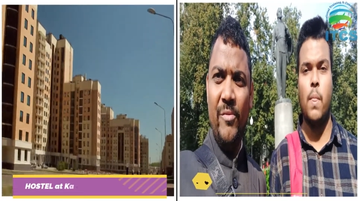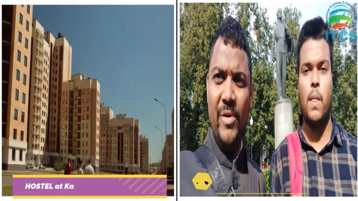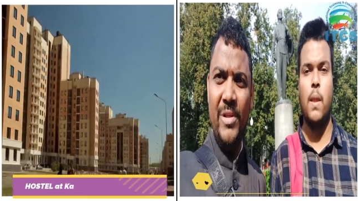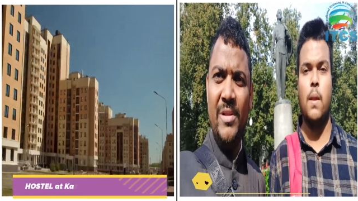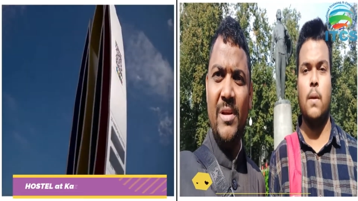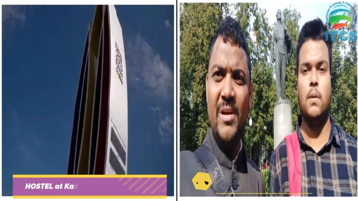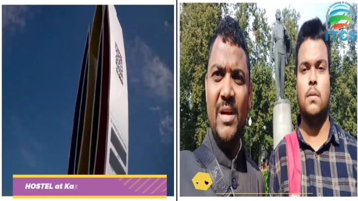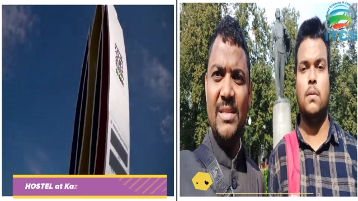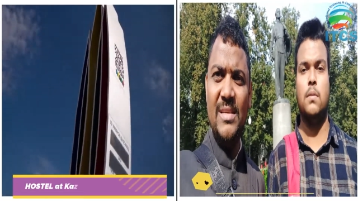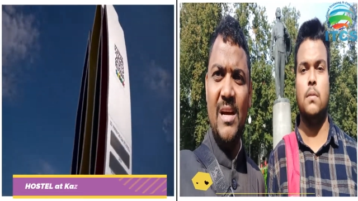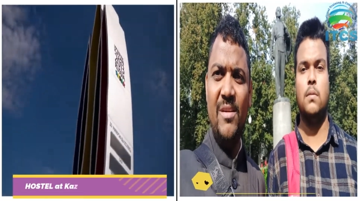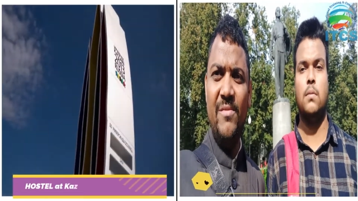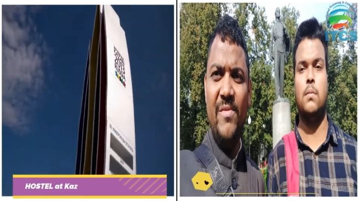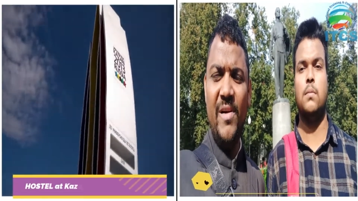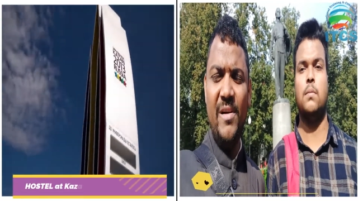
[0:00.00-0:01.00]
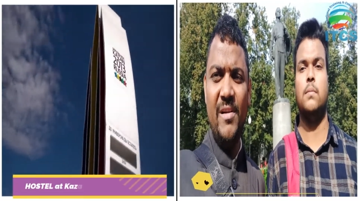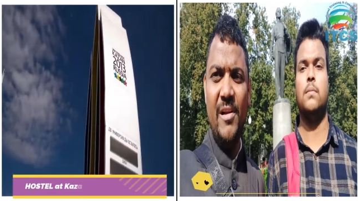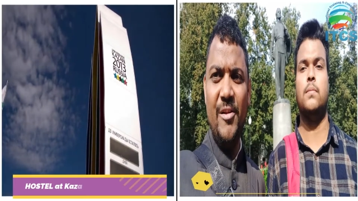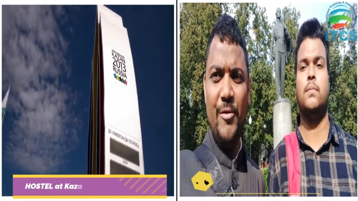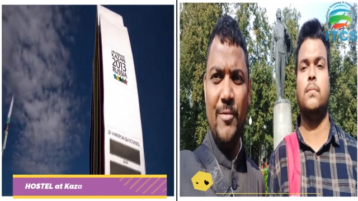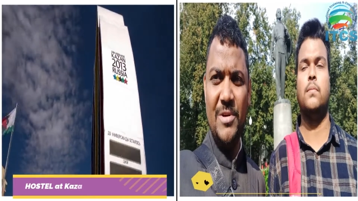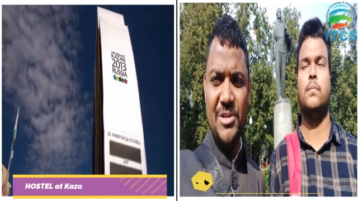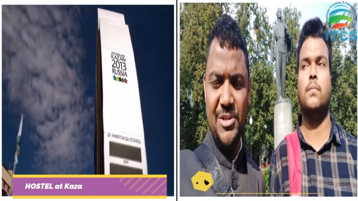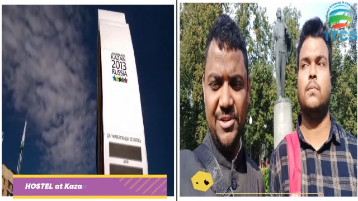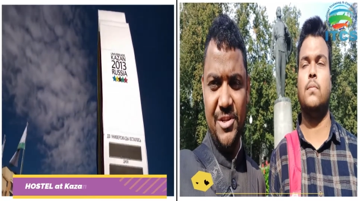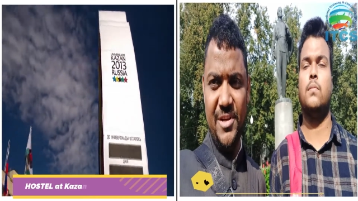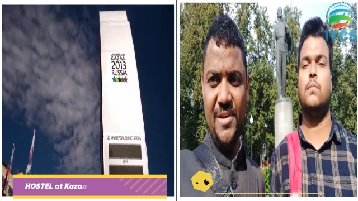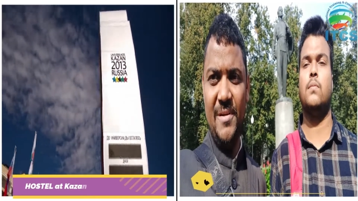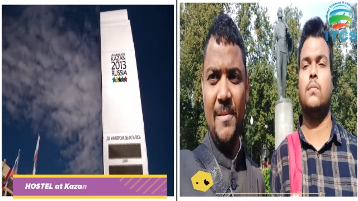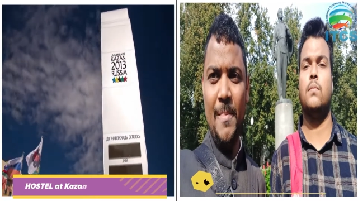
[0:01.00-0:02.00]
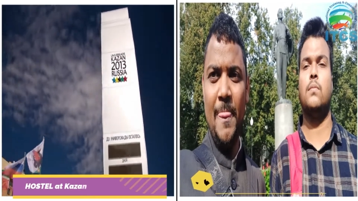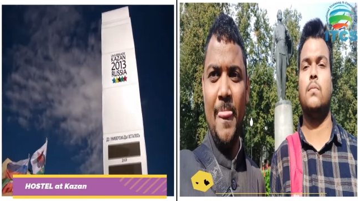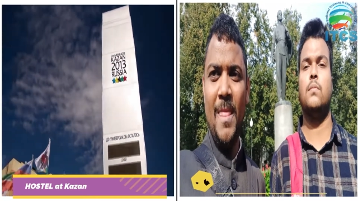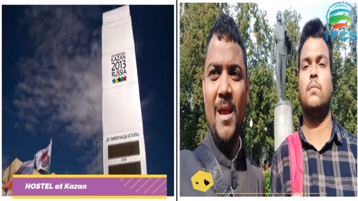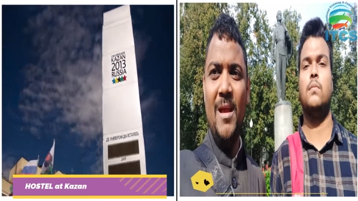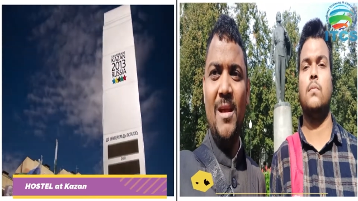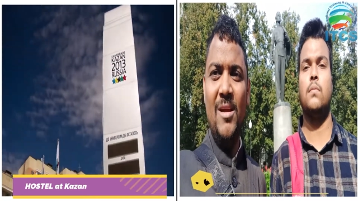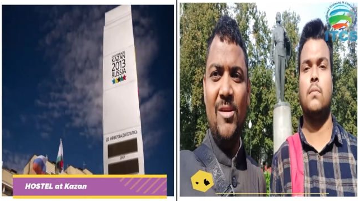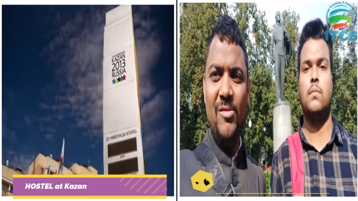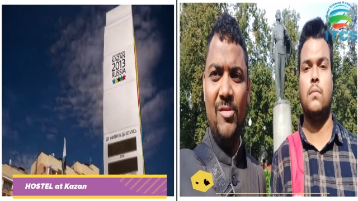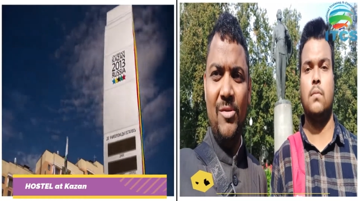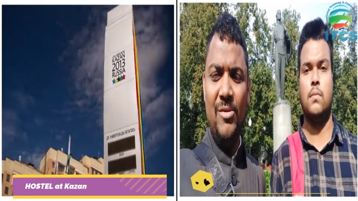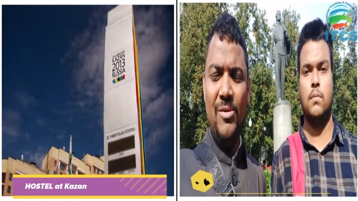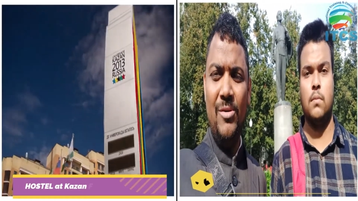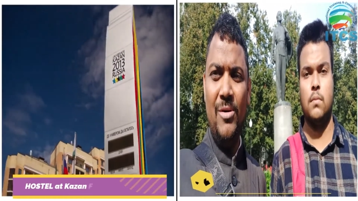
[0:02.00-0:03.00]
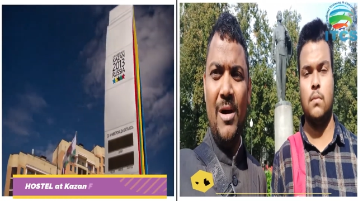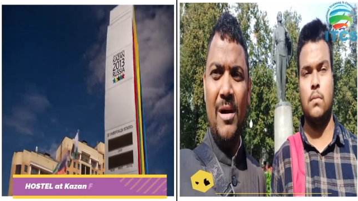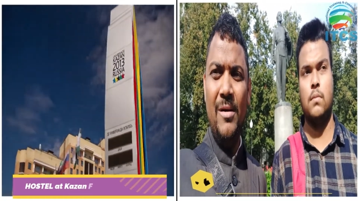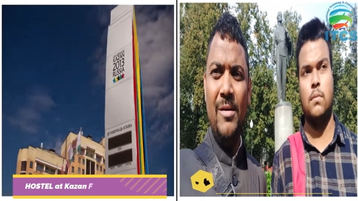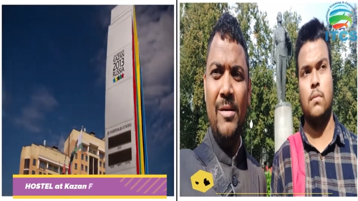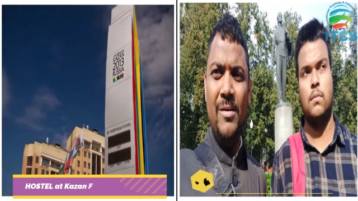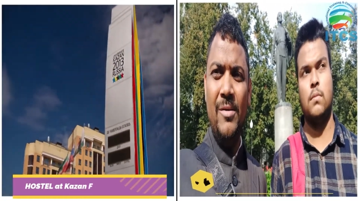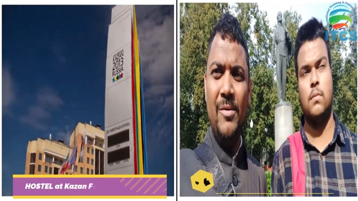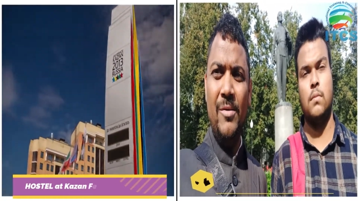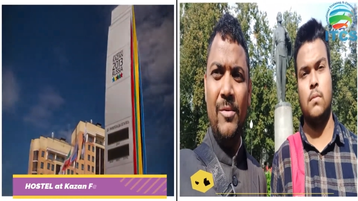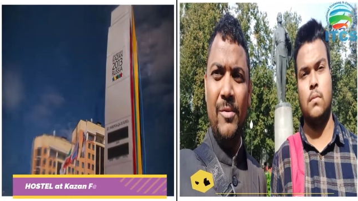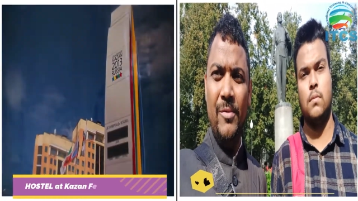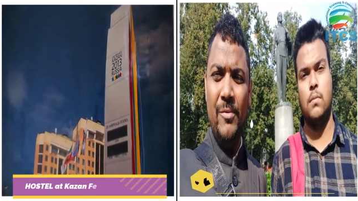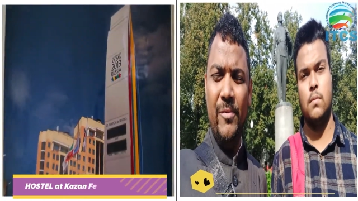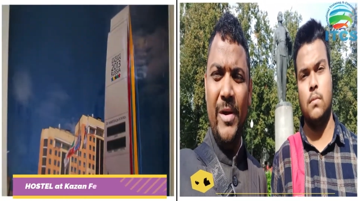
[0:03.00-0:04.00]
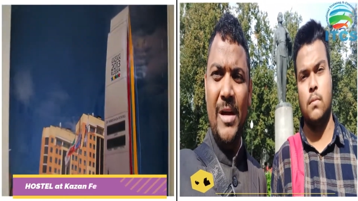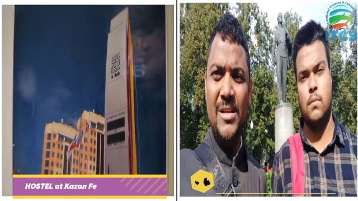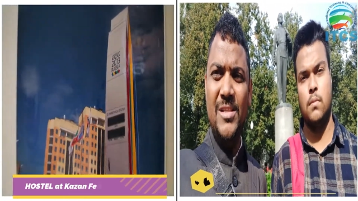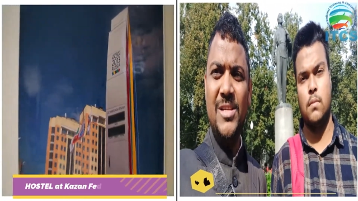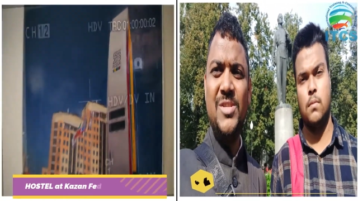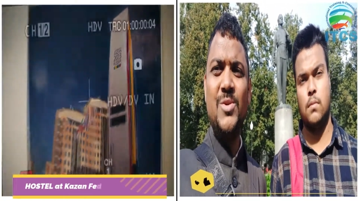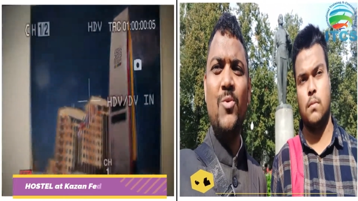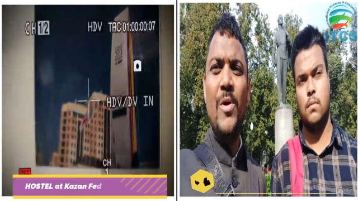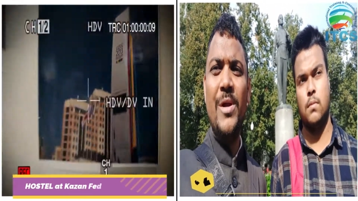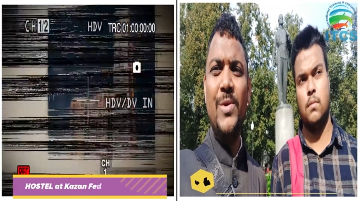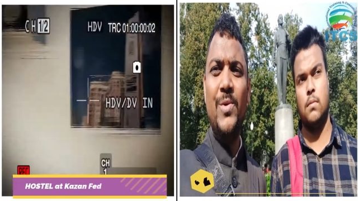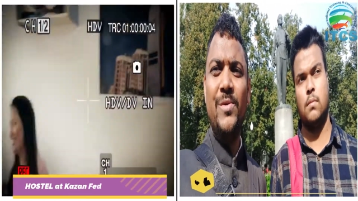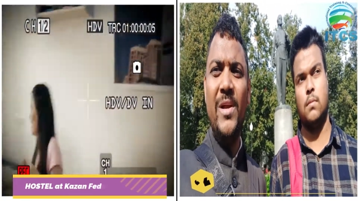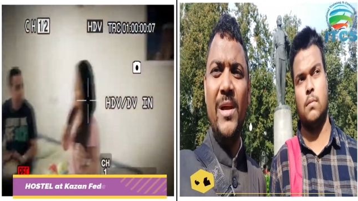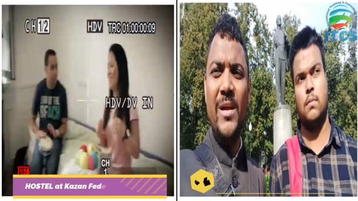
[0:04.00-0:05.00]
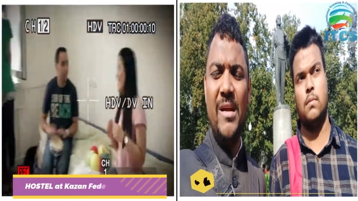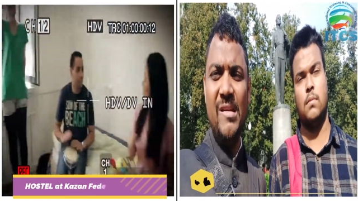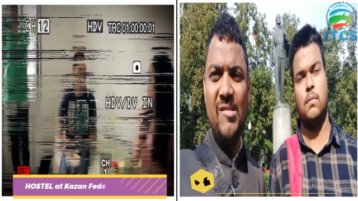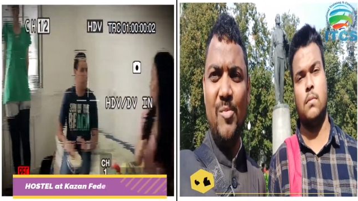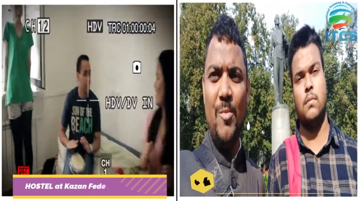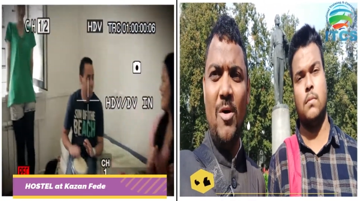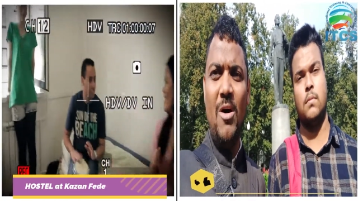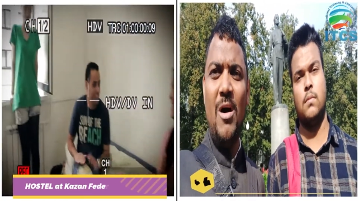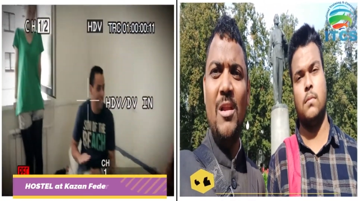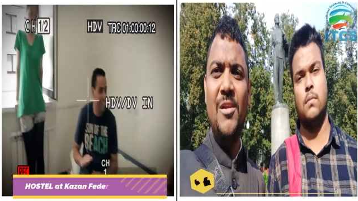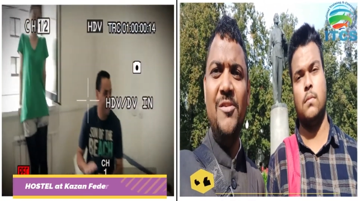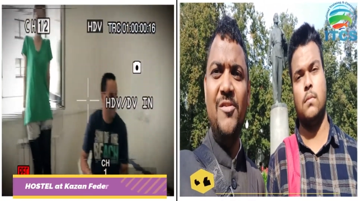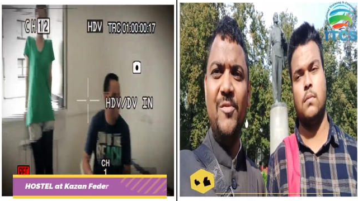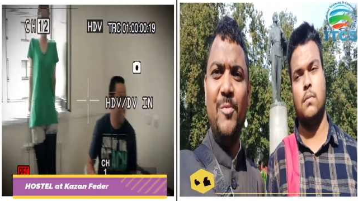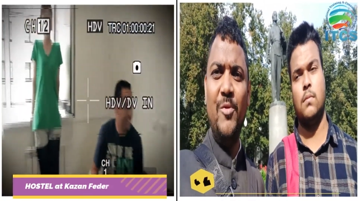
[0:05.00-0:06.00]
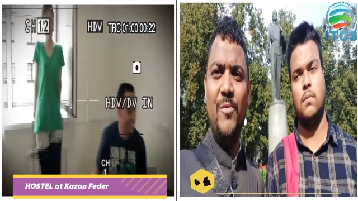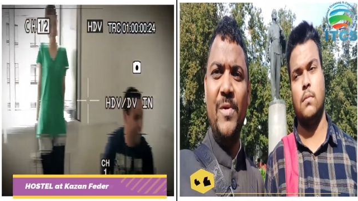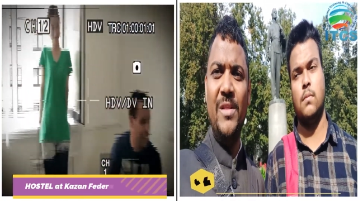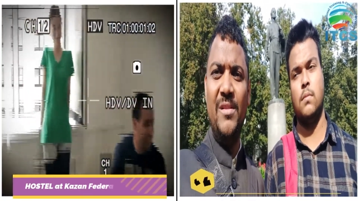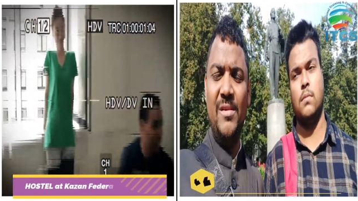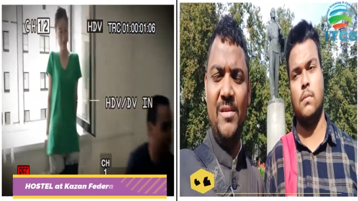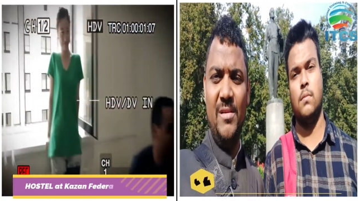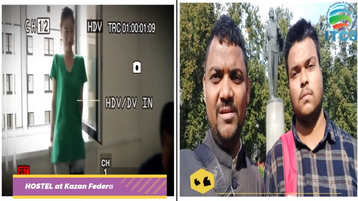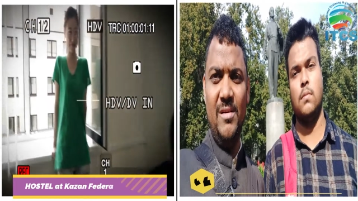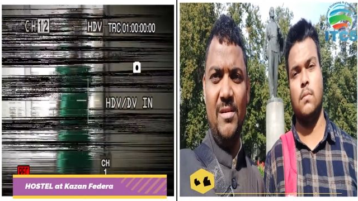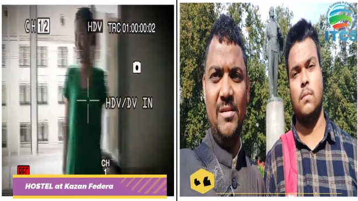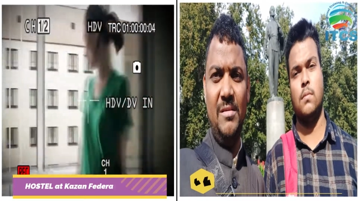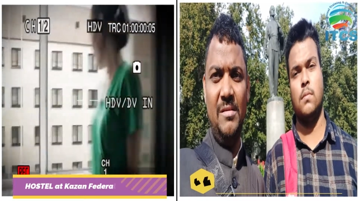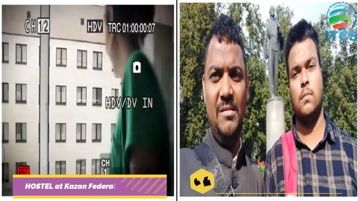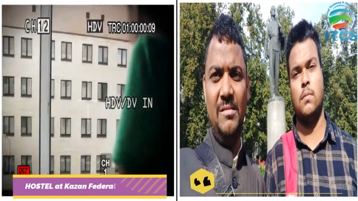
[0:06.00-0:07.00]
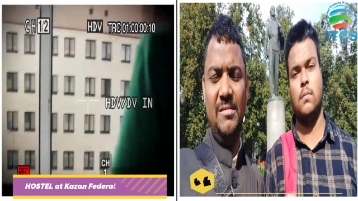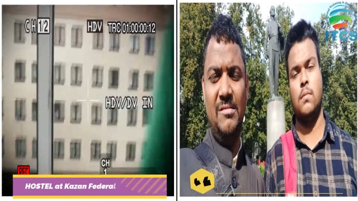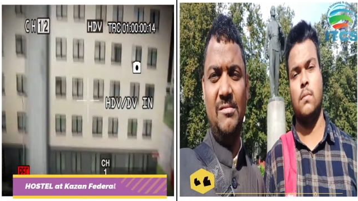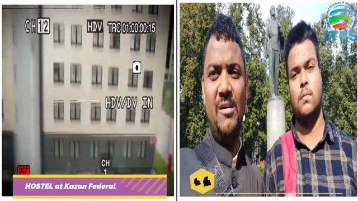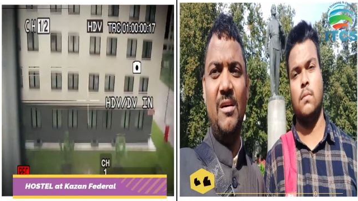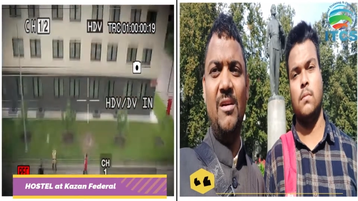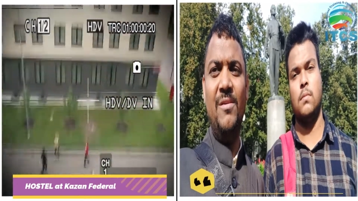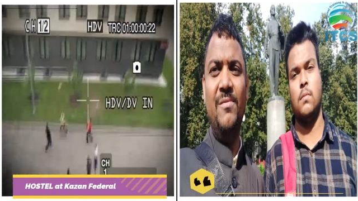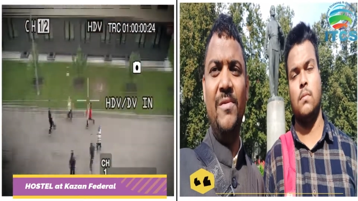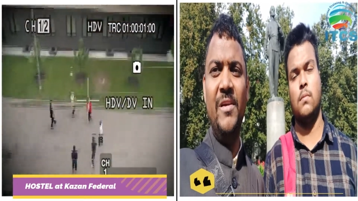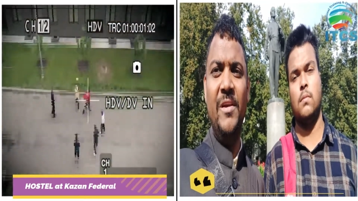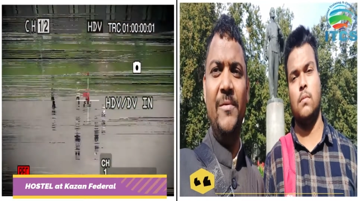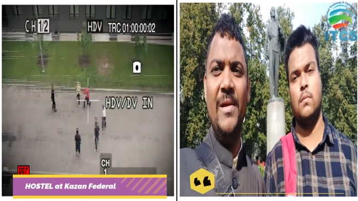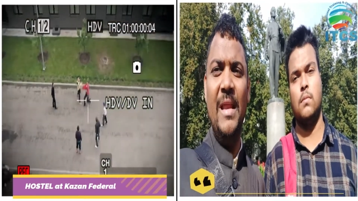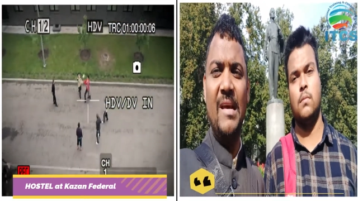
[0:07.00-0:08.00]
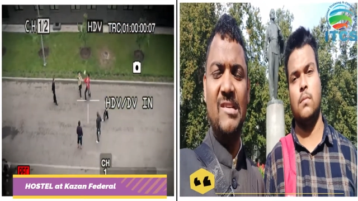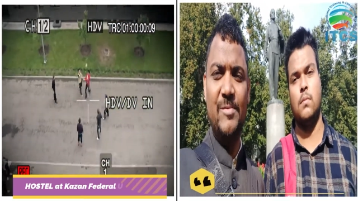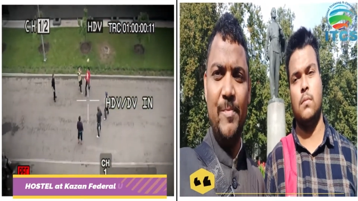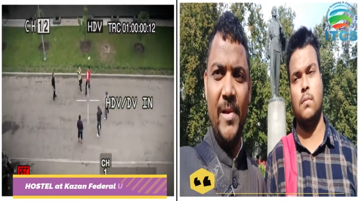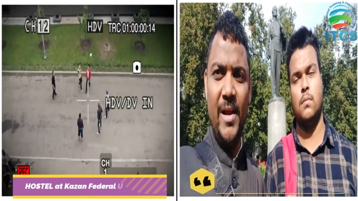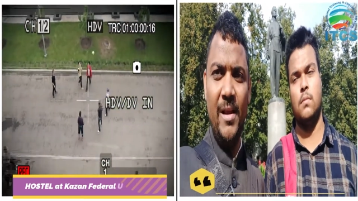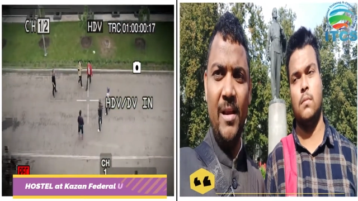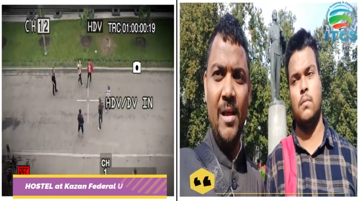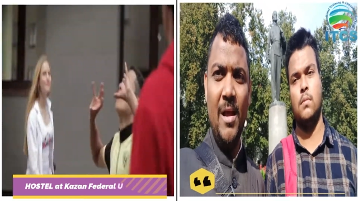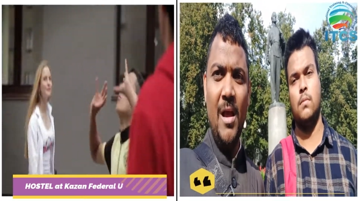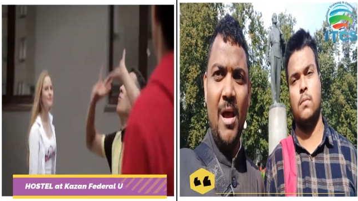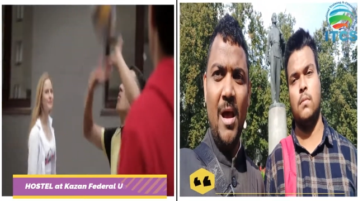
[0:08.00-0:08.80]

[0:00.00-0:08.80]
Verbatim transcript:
Speaker 1: with Kazan Federal University. So, we are just going to take a small interview with uh, Saurav. He will explain